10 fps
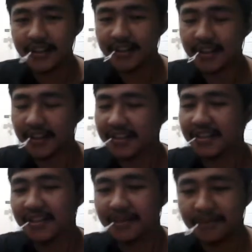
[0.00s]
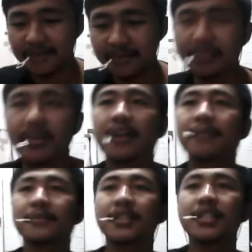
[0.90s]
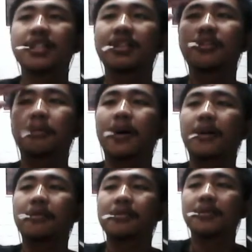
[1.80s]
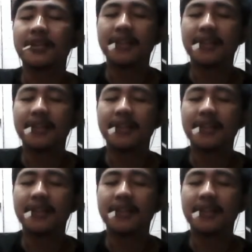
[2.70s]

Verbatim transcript: kicked. Damn. Goodbye, Roman.